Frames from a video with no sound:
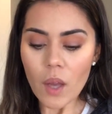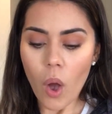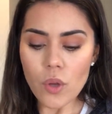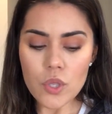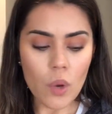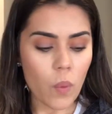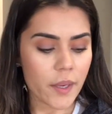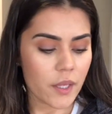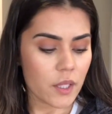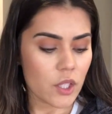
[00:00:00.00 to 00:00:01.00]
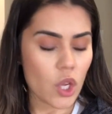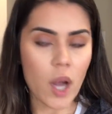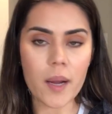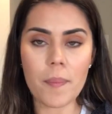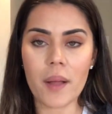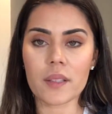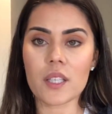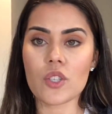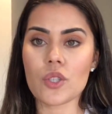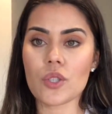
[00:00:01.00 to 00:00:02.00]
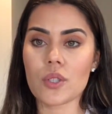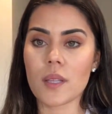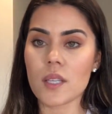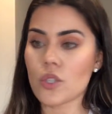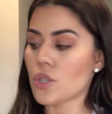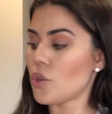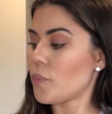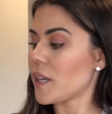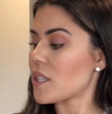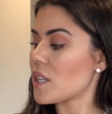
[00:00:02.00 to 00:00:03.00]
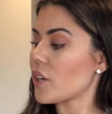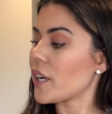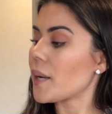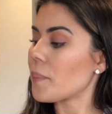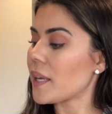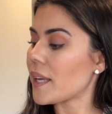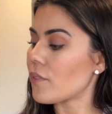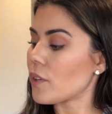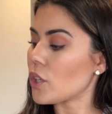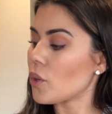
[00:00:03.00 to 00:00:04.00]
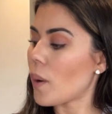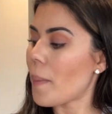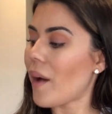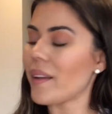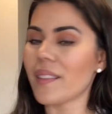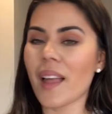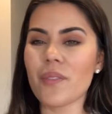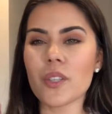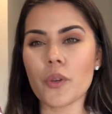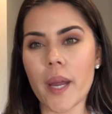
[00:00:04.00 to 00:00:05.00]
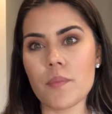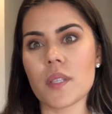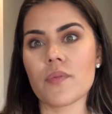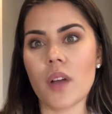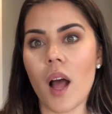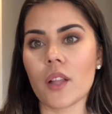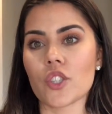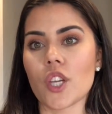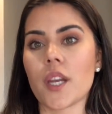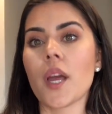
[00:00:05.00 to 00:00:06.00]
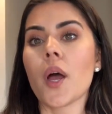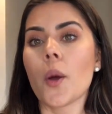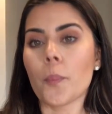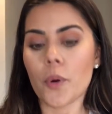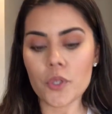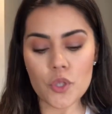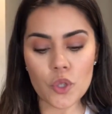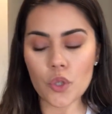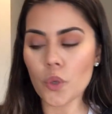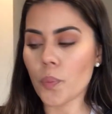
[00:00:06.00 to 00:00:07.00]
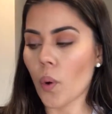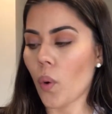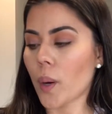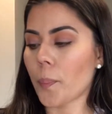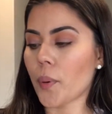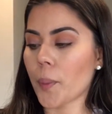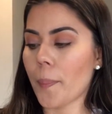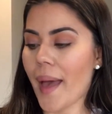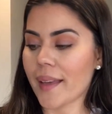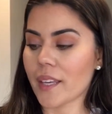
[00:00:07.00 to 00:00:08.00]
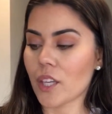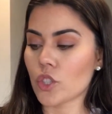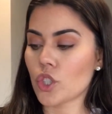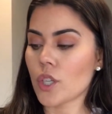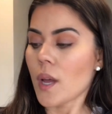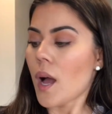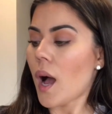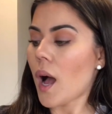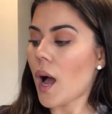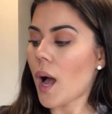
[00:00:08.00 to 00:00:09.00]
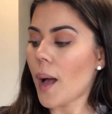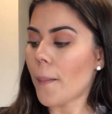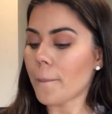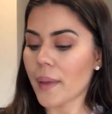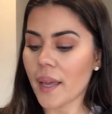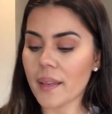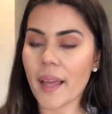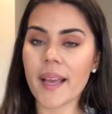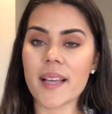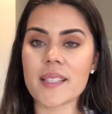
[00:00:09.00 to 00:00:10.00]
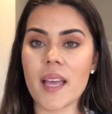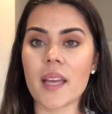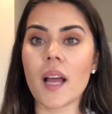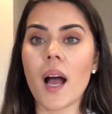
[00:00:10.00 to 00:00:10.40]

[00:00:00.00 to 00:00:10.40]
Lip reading: Also wanted to talk about these two because they're going to be giving you about 11 grams of collagen per scoop or per package. And like I said,